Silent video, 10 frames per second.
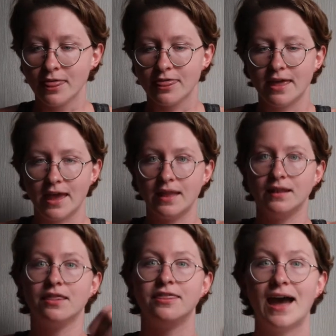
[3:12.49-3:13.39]

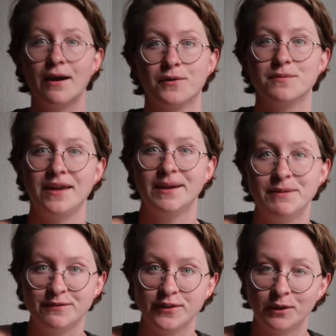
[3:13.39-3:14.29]
then that would make
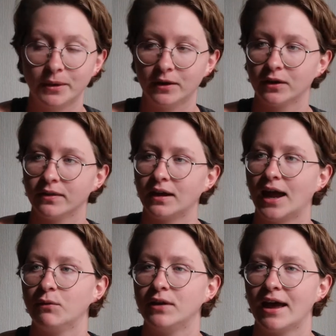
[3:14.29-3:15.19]
me feel better, that
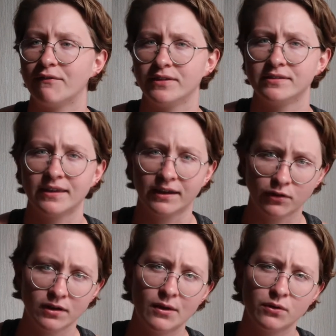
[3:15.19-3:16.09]
I would have this like
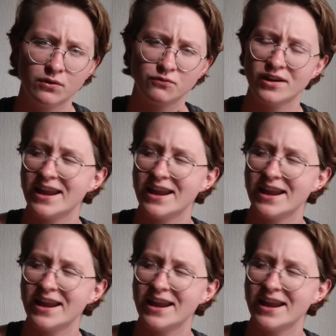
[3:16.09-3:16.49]
renewed